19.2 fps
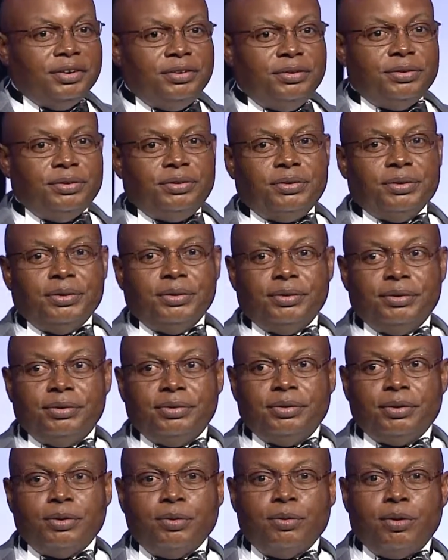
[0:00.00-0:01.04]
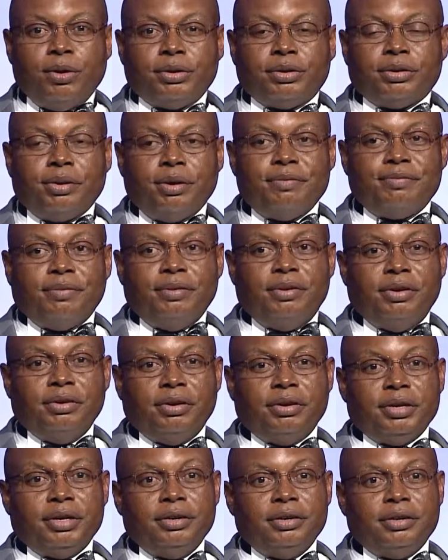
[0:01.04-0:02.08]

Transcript: that are working very, very, very